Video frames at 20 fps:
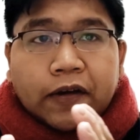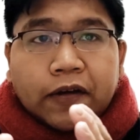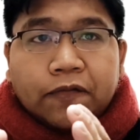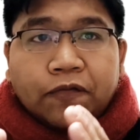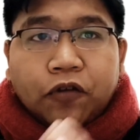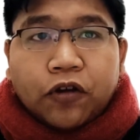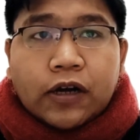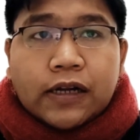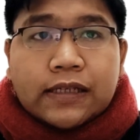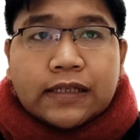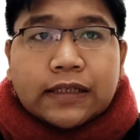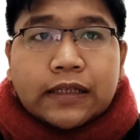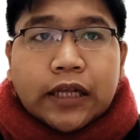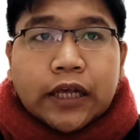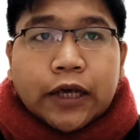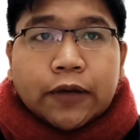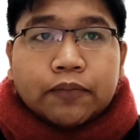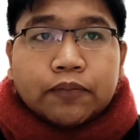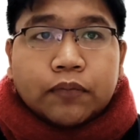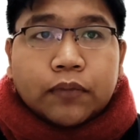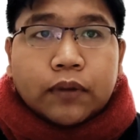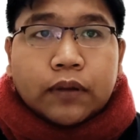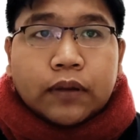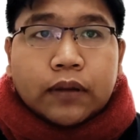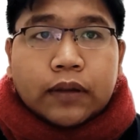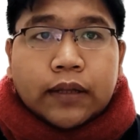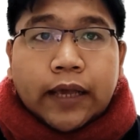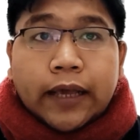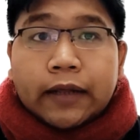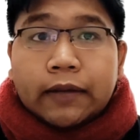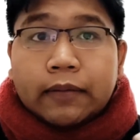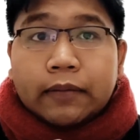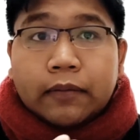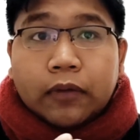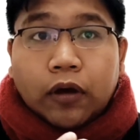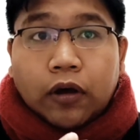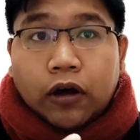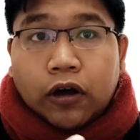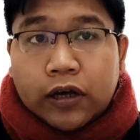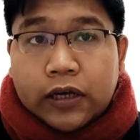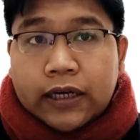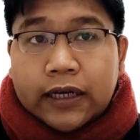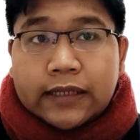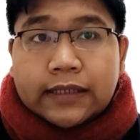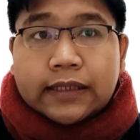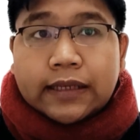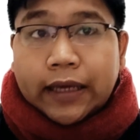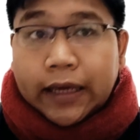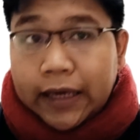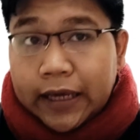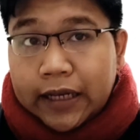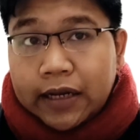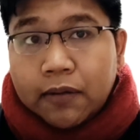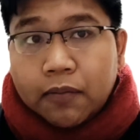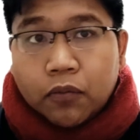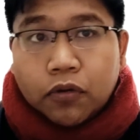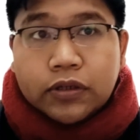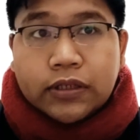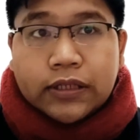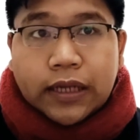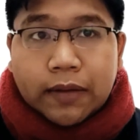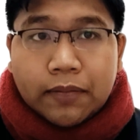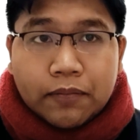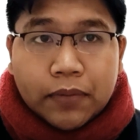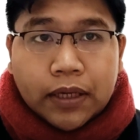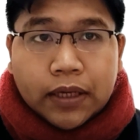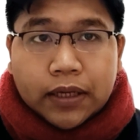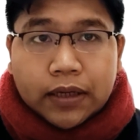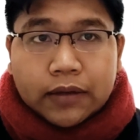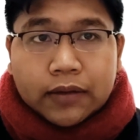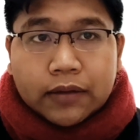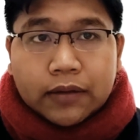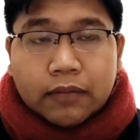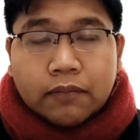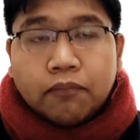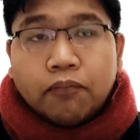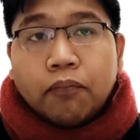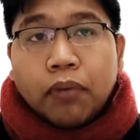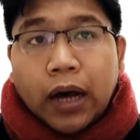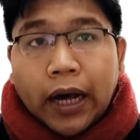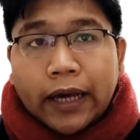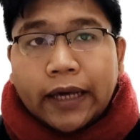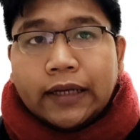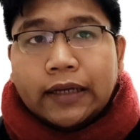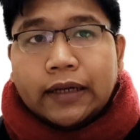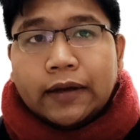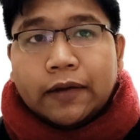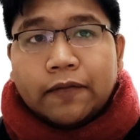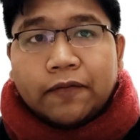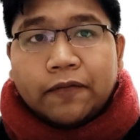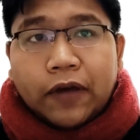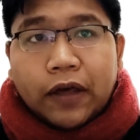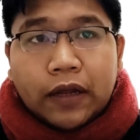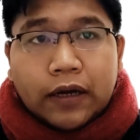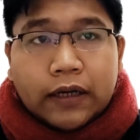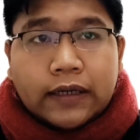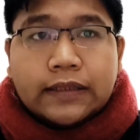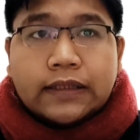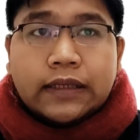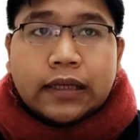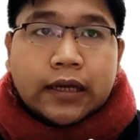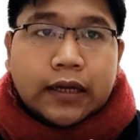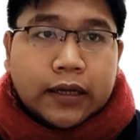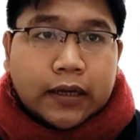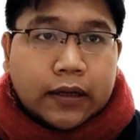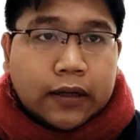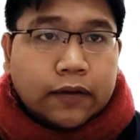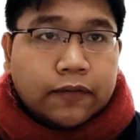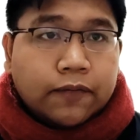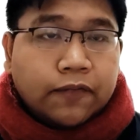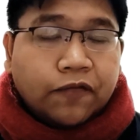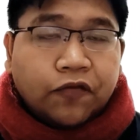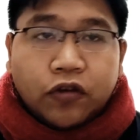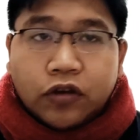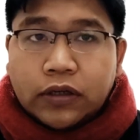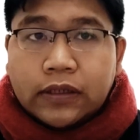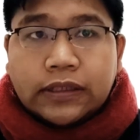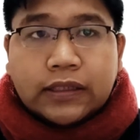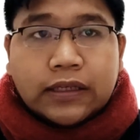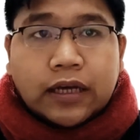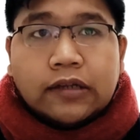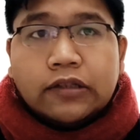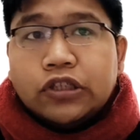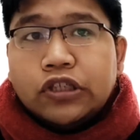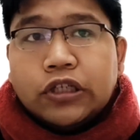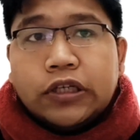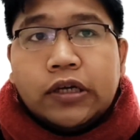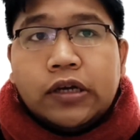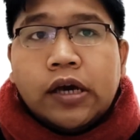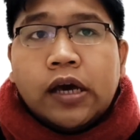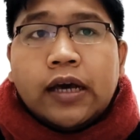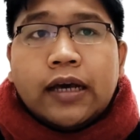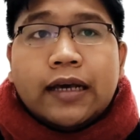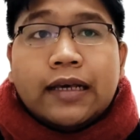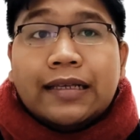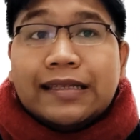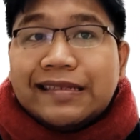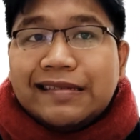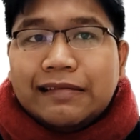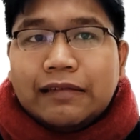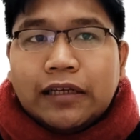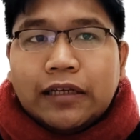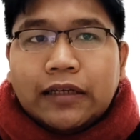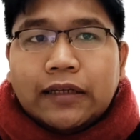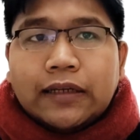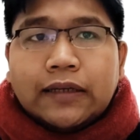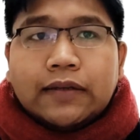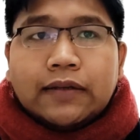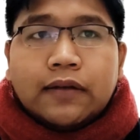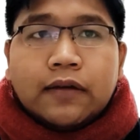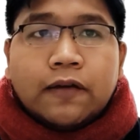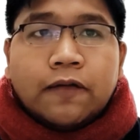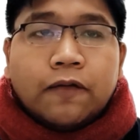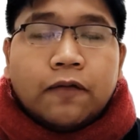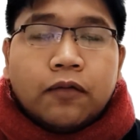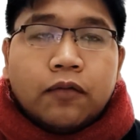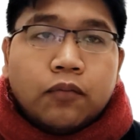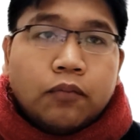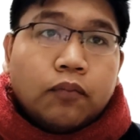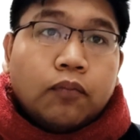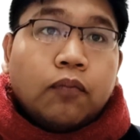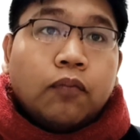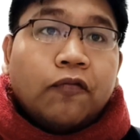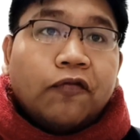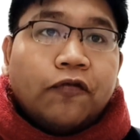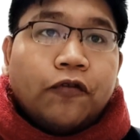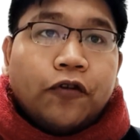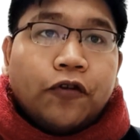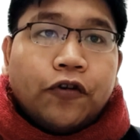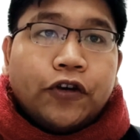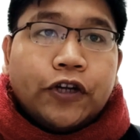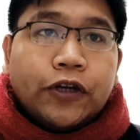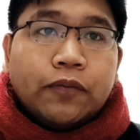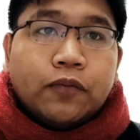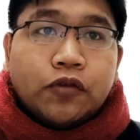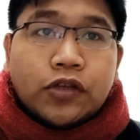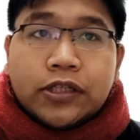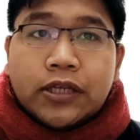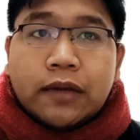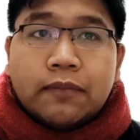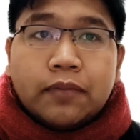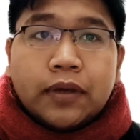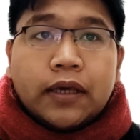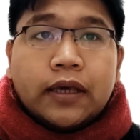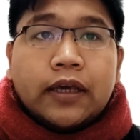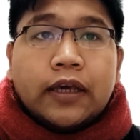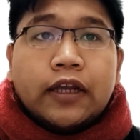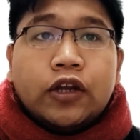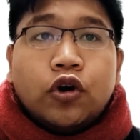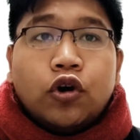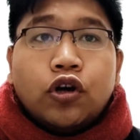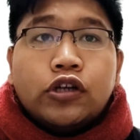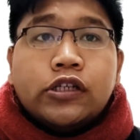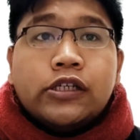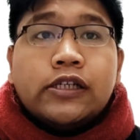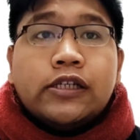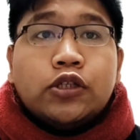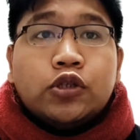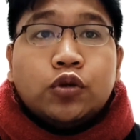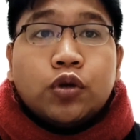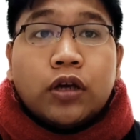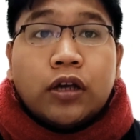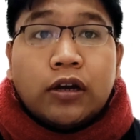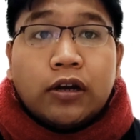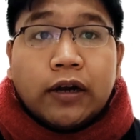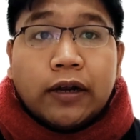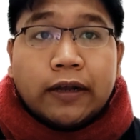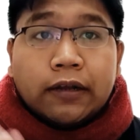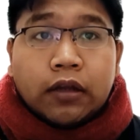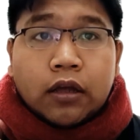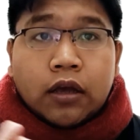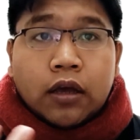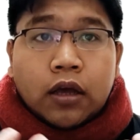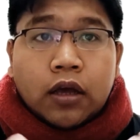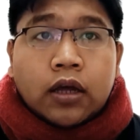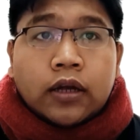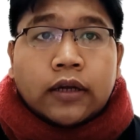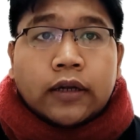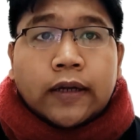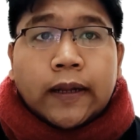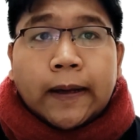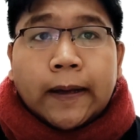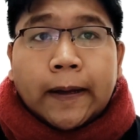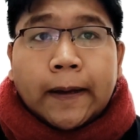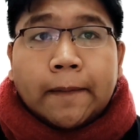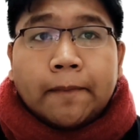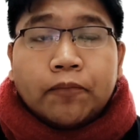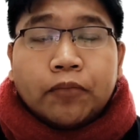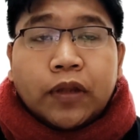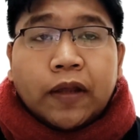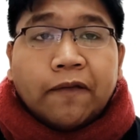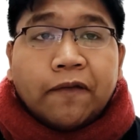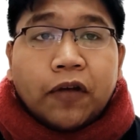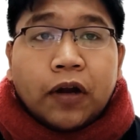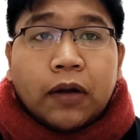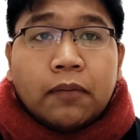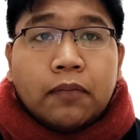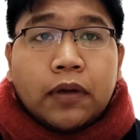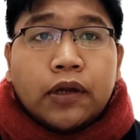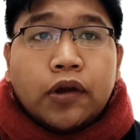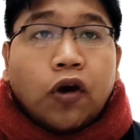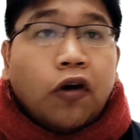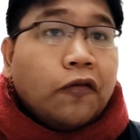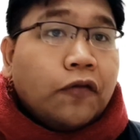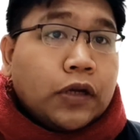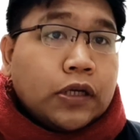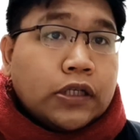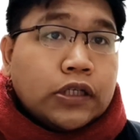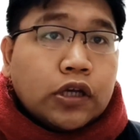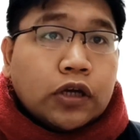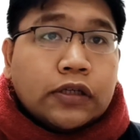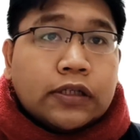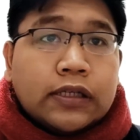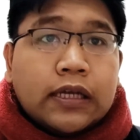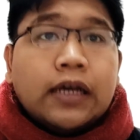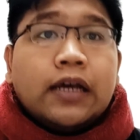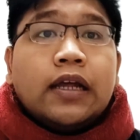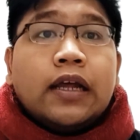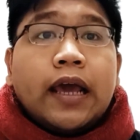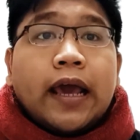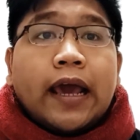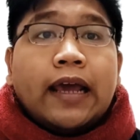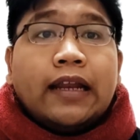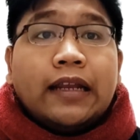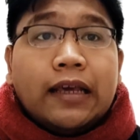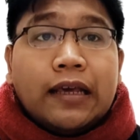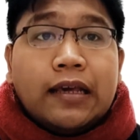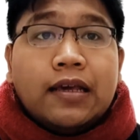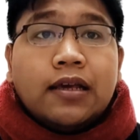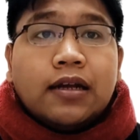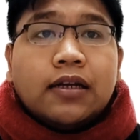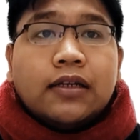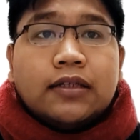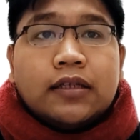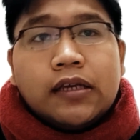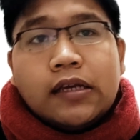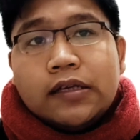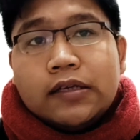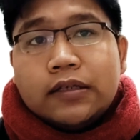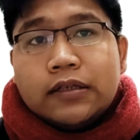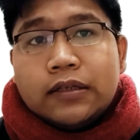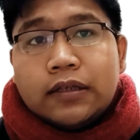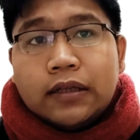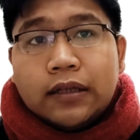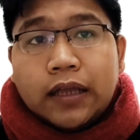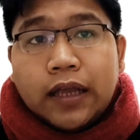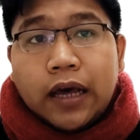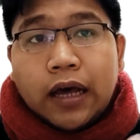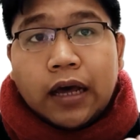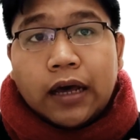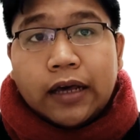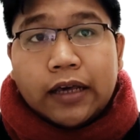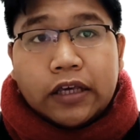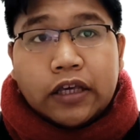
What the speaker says: foreign debt that occurs in the Mozambique by the various foreign country is needed for the Mozambique in order to create the development of the social and increase their